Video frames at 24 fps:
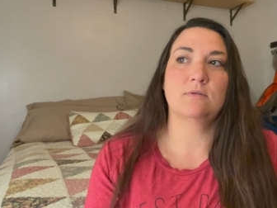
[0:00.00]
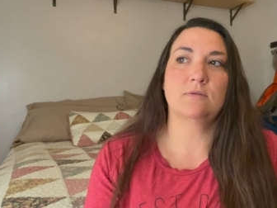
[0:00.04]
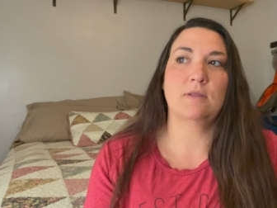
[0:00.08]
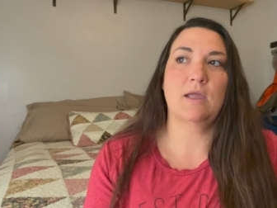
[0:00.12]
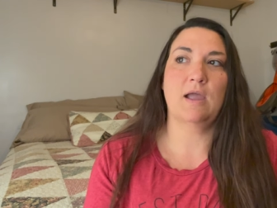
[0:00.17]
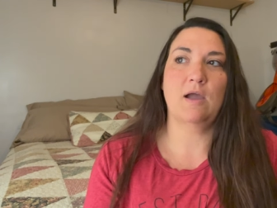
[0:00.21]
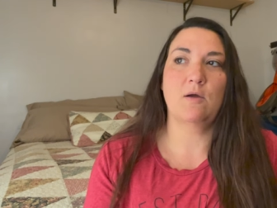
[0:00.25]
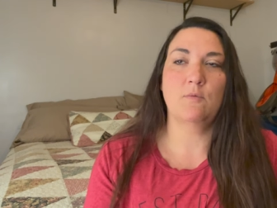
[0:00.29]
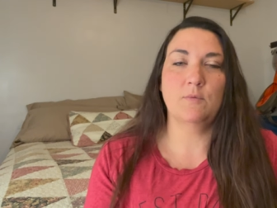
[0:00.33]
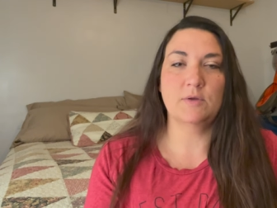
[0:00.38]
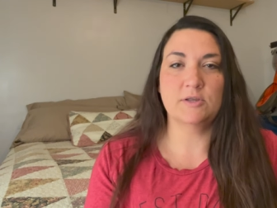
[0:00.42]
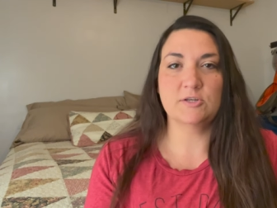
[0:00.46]

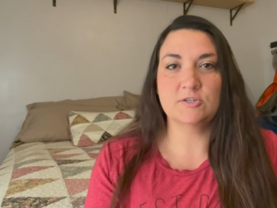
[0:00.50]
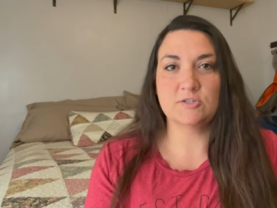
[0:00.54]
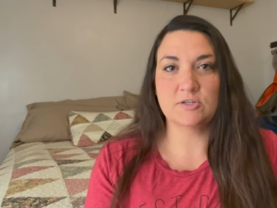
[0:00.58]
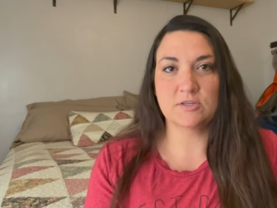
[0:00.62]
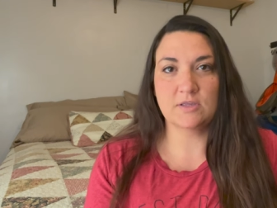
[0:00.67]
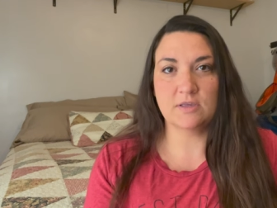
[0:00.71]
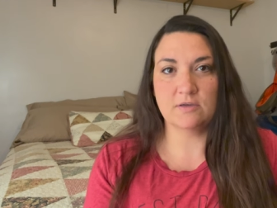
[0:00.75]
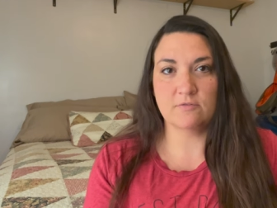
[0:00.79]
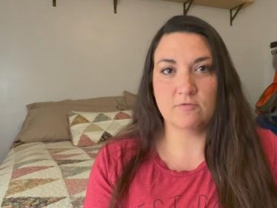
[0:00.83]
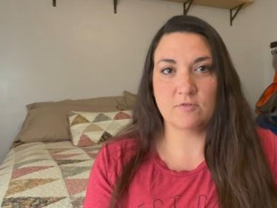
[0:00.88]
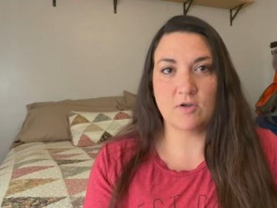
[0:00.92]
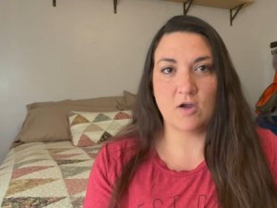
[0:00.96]
how we should
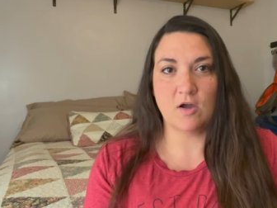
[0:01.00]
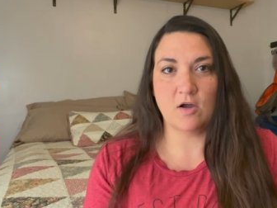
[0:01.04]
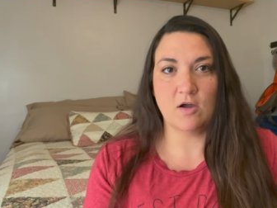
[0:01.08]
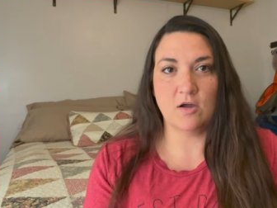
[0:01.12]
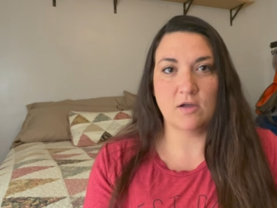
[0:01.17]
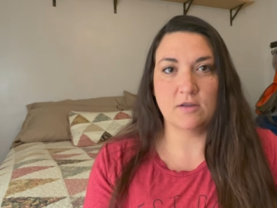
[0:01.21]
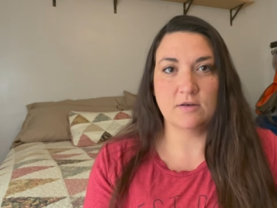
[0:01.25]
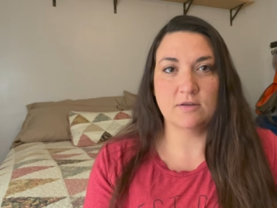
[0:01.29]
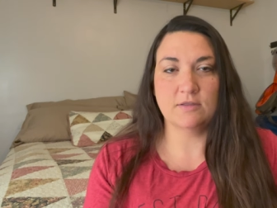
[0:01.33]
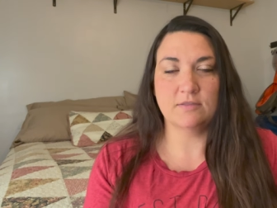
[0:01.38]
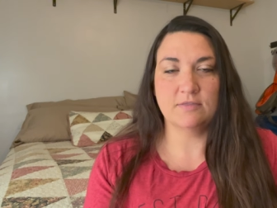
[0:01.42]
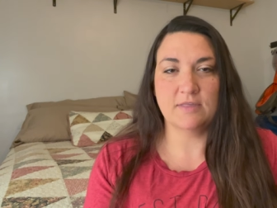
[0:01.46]
give
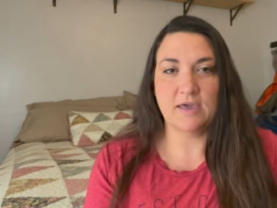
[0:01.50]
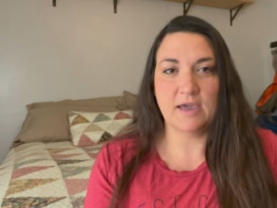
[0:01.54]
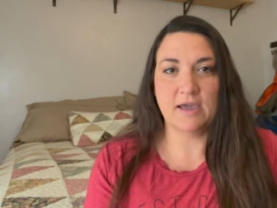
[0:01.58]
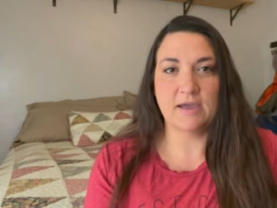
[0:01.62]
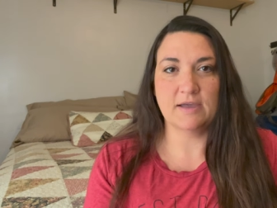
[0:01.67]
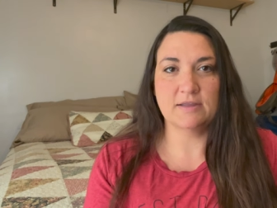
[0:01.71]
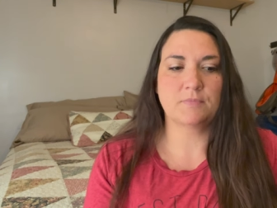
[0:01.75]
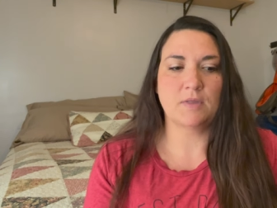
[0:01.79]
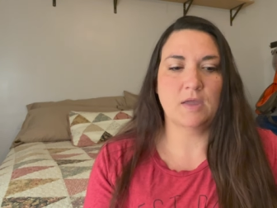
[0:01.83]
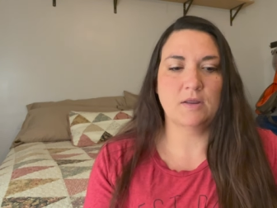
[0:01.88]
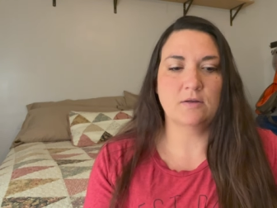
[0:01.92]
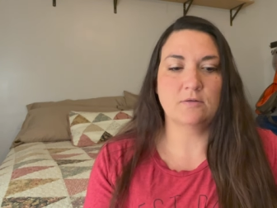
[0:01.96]
God
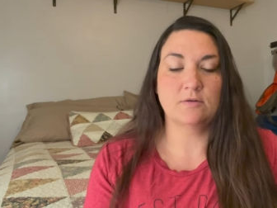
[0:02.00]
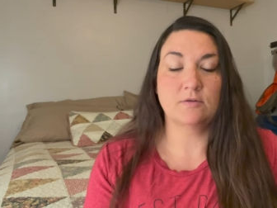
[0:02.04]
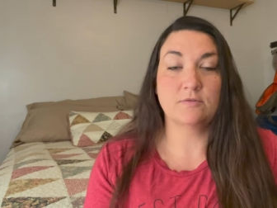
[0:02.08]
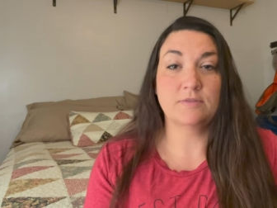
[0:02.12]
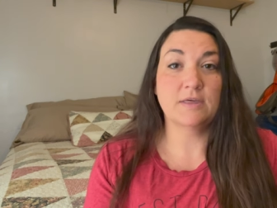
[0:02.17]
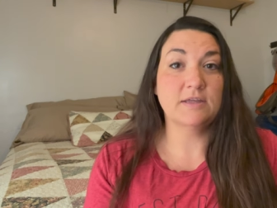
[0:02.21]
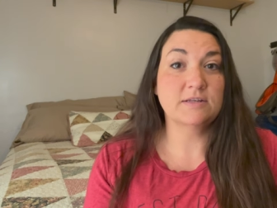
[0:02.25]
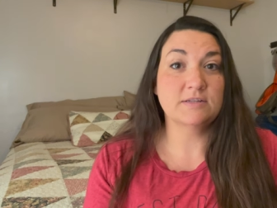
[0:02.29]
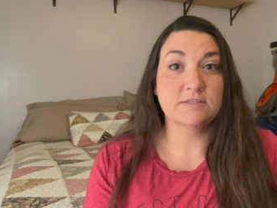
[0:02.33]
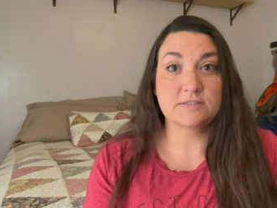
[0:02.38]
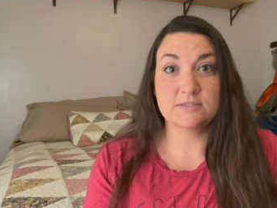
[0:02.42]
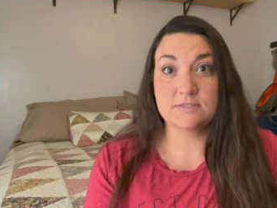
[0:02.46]
that, I don't know,
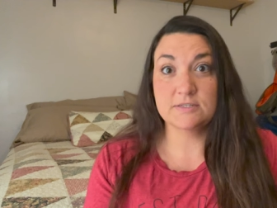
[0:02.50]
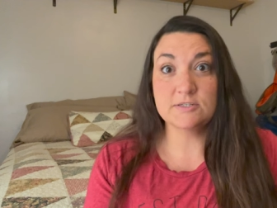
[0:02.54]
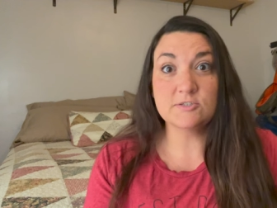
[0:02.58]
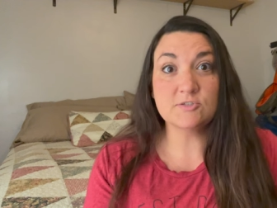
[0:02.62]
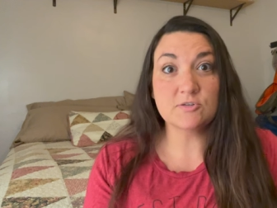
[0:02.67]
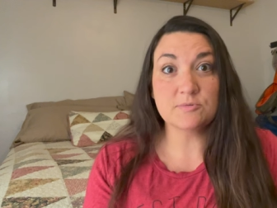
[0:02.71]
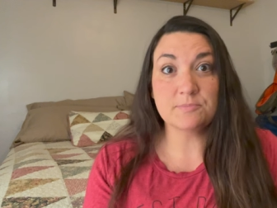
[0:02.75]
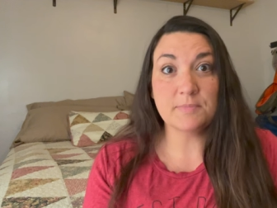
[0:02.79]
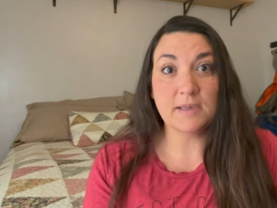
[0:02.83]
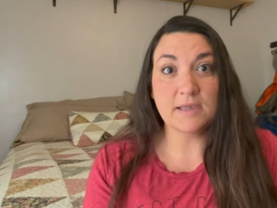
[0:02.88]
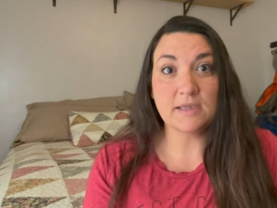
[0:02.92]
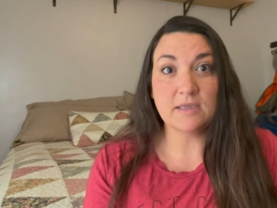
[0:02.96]
that
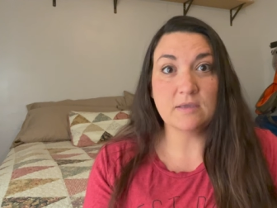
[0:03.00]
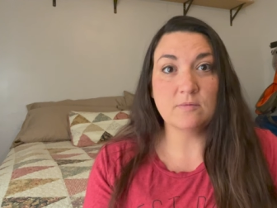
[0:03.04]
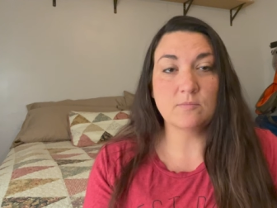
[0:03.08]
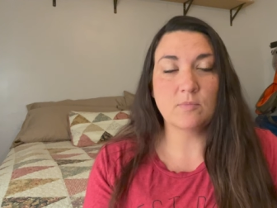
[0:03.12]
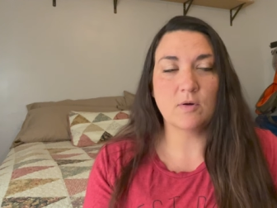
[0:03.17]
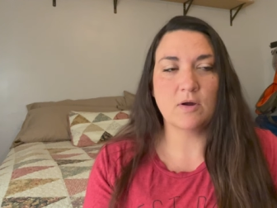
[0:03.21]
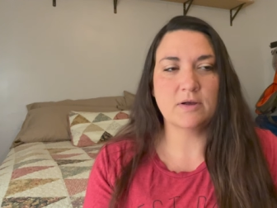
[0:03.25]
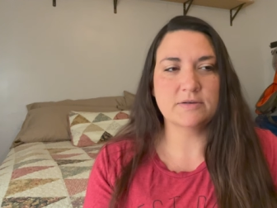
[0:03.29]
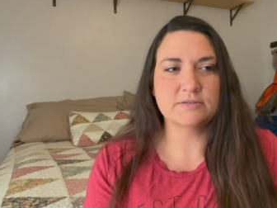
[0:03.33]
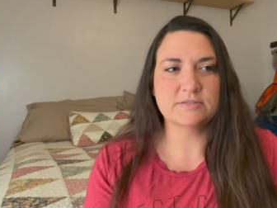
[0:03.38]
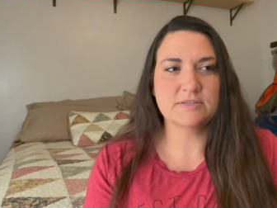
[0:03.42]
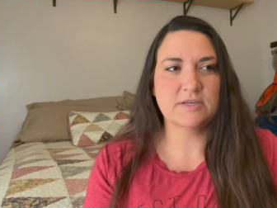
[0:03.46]
decision-making
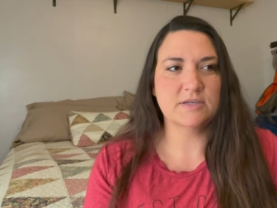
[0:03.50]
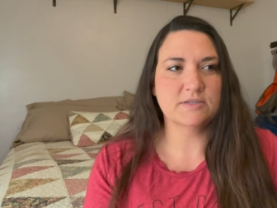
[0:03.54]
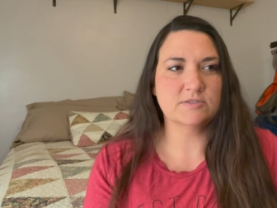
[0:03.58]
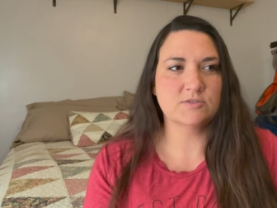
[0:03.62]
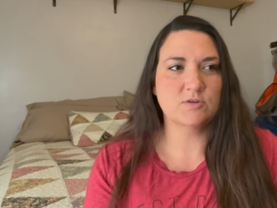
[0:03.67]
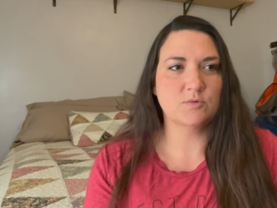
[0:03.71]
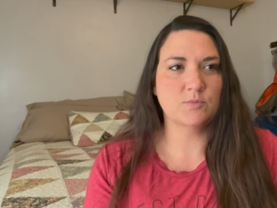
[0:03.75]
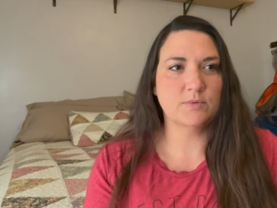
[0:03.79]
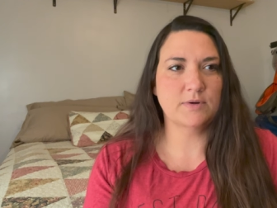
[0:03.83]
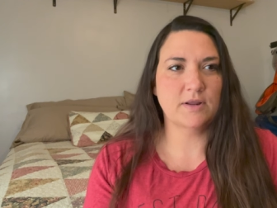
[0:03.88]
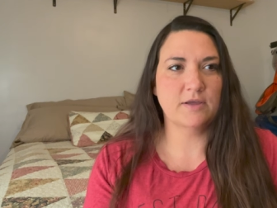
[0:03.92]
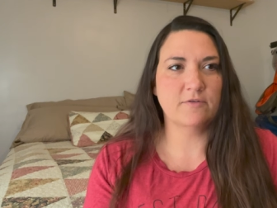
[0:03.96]
process
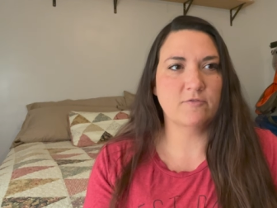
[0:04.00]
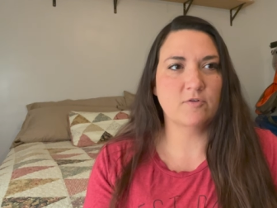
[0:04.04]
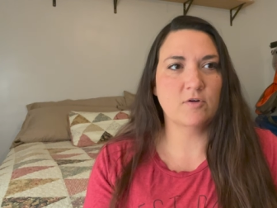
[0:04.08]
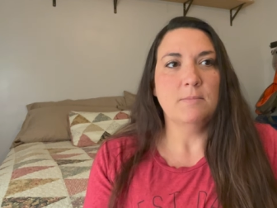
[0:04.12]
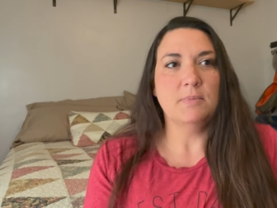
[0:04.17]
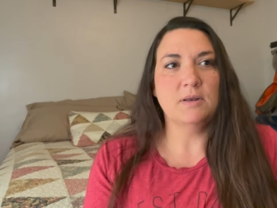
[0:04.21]
or whatever.